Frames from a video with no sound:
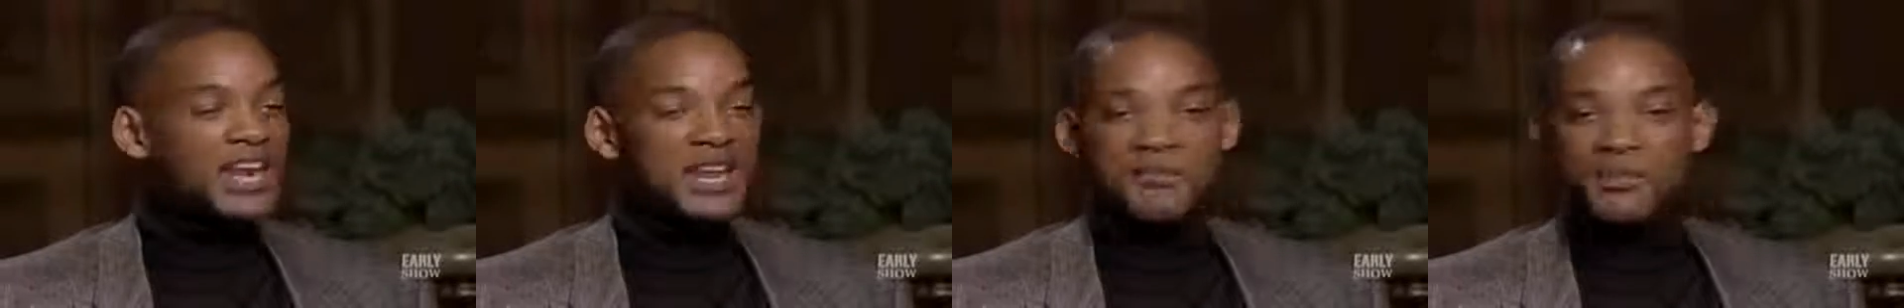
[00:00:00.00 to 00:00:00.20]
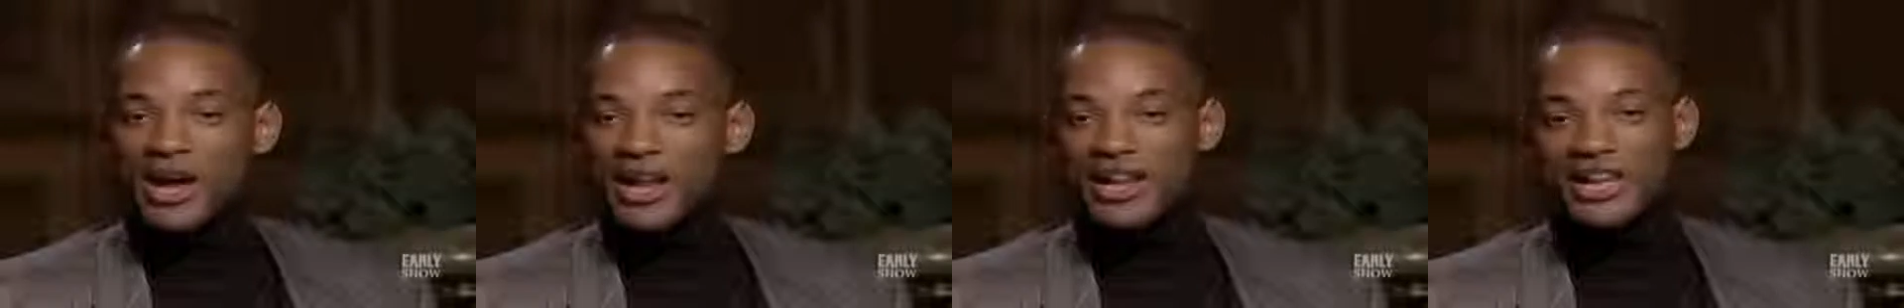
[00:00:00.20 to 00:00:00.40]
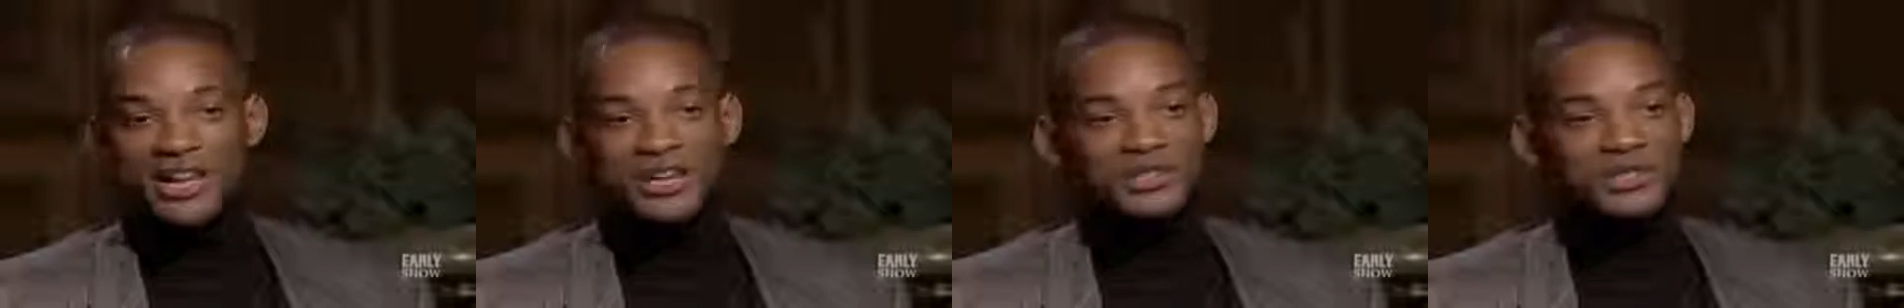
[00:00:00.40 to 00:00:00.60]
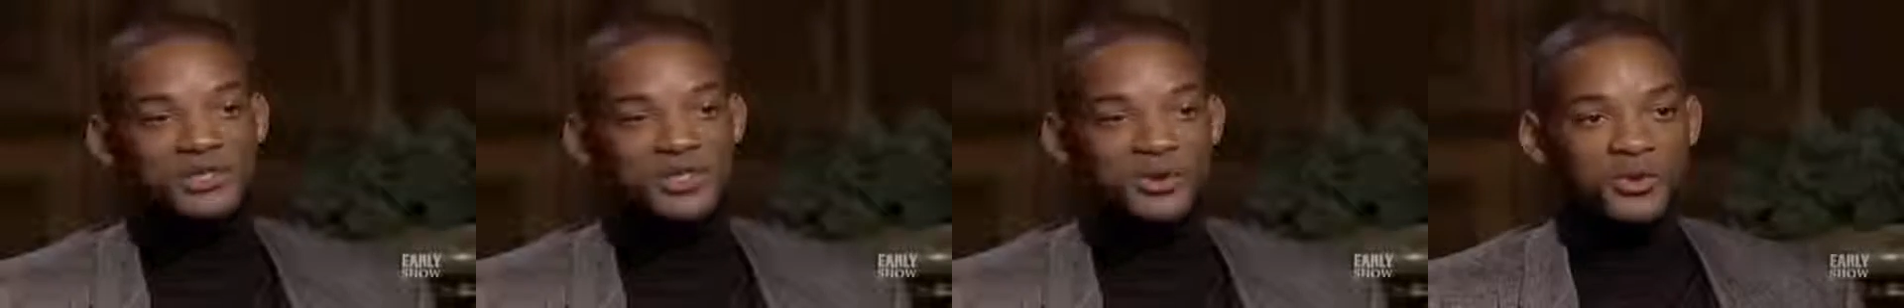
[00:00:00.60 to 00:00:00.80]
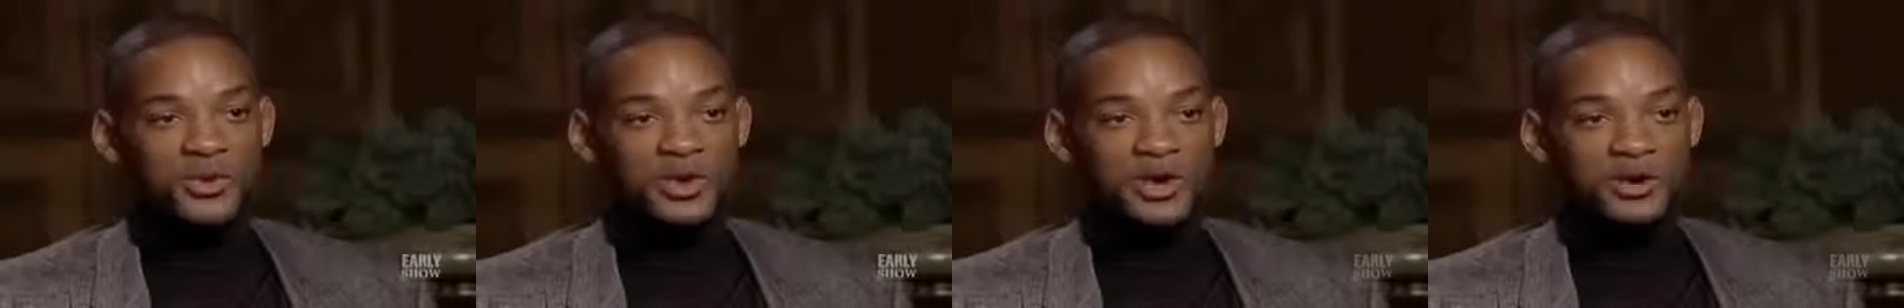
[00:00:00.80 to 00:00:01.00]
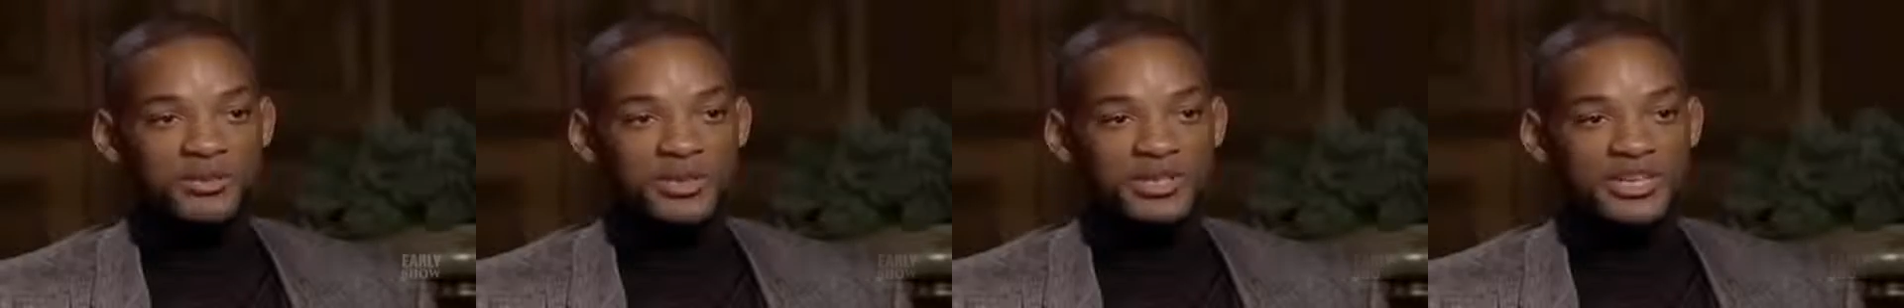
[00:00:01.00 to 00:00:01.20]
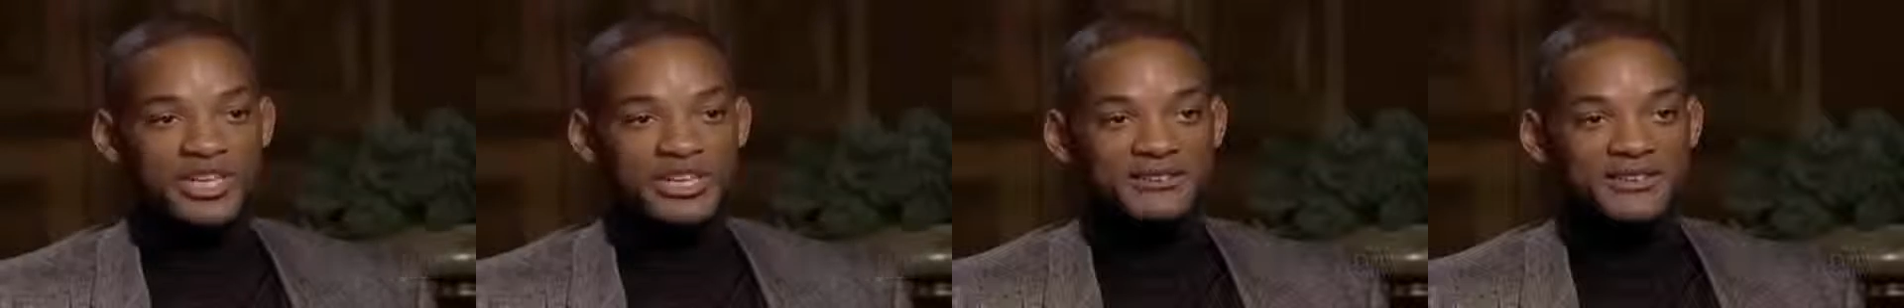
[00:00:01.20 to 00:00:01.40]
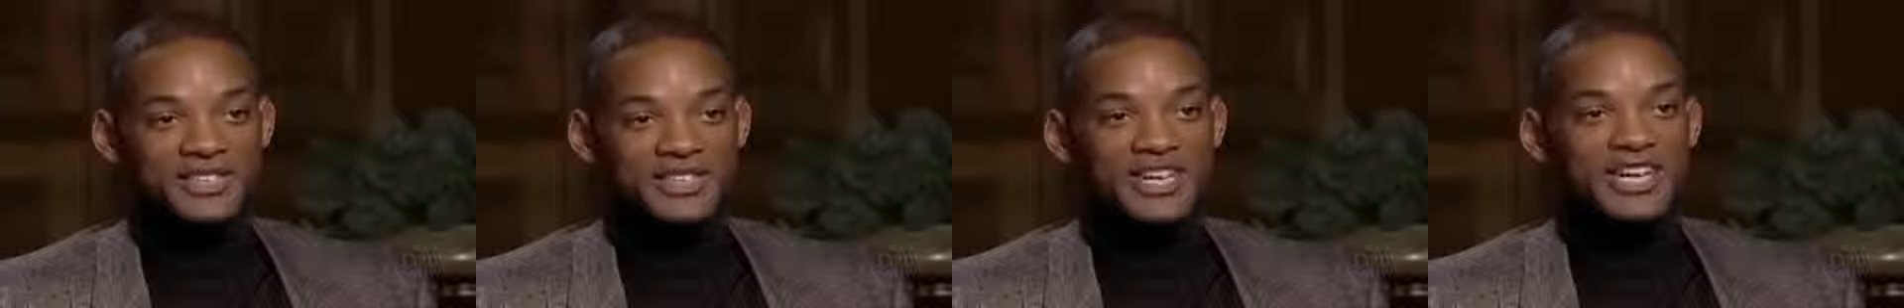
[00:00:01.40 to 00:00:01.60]
anybody else in the world
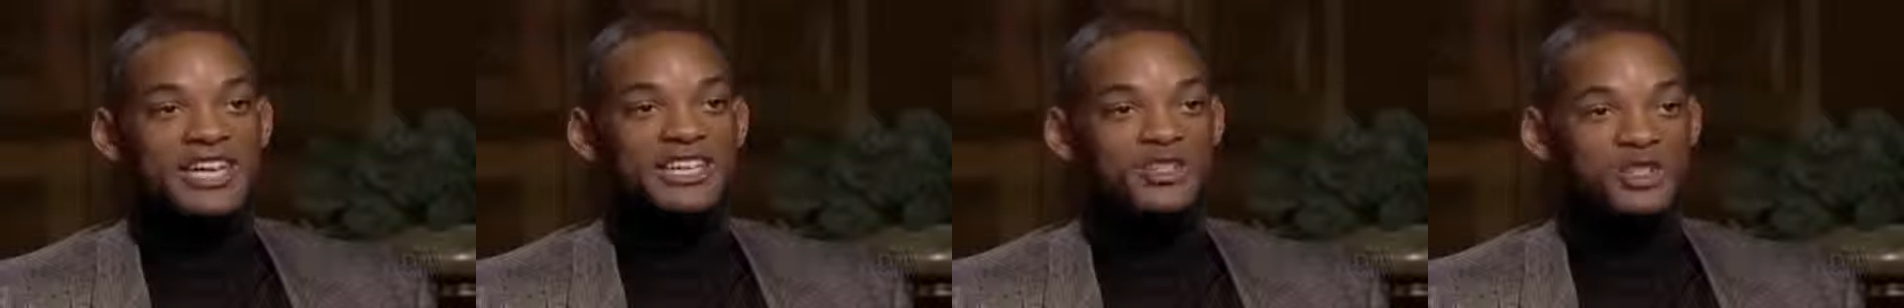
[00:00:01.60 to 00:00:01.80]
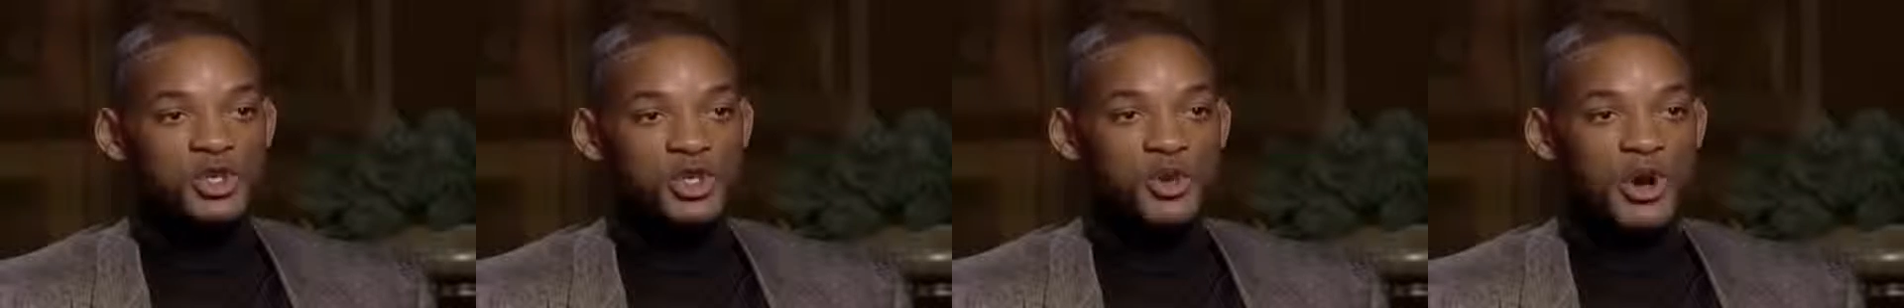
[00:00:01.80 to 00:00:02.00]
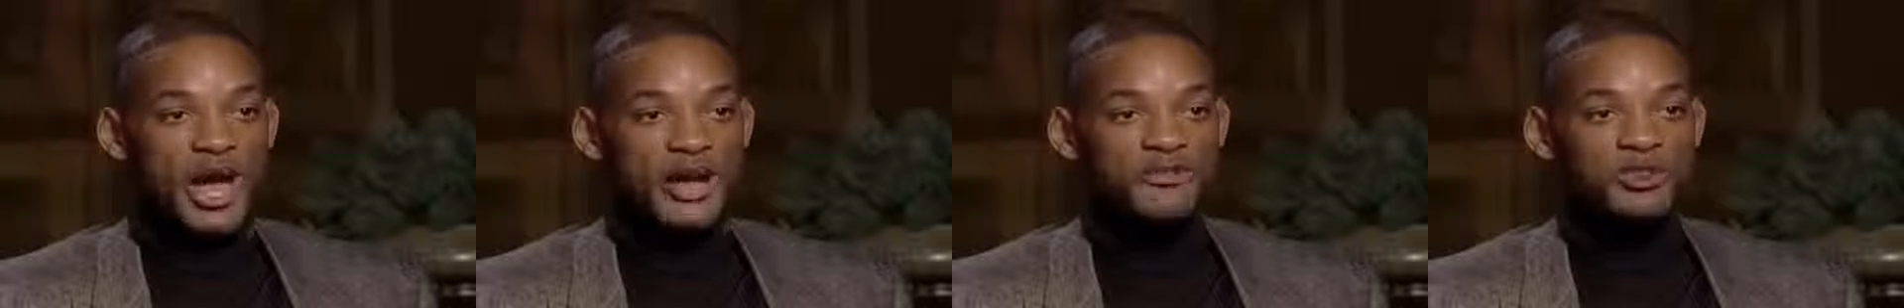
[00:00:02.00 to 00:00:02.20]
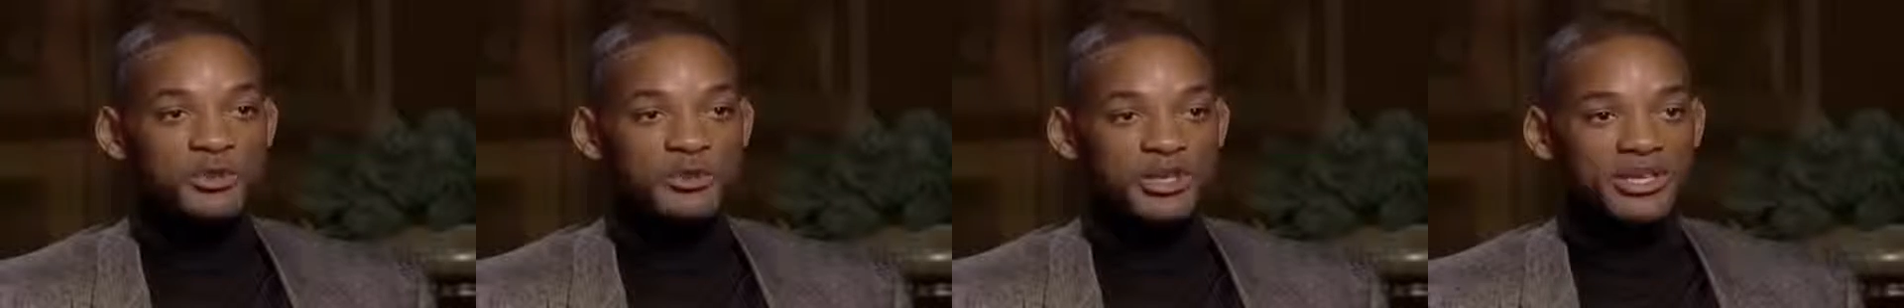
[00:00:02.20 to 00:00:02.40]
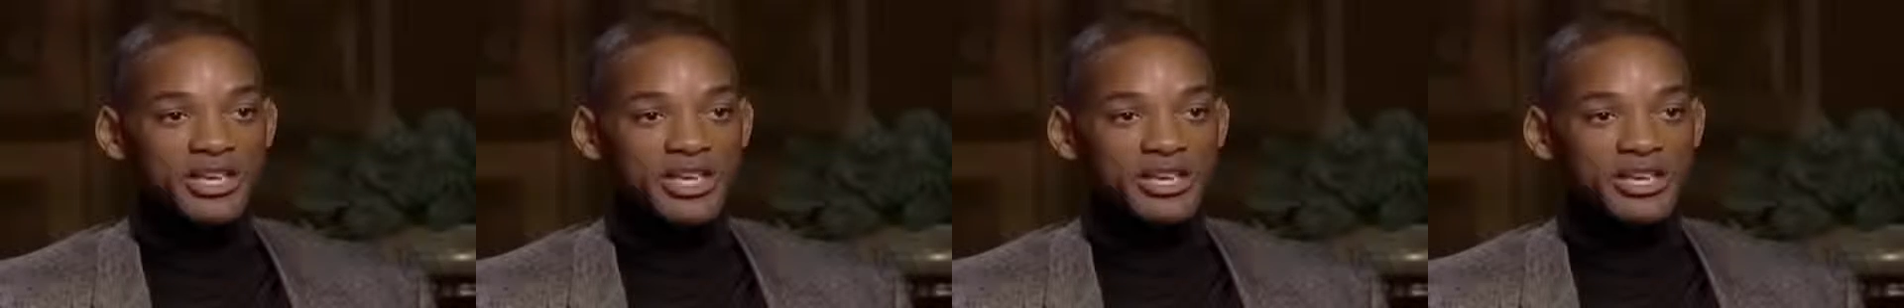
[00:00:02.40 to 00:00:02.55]
believes it is you have to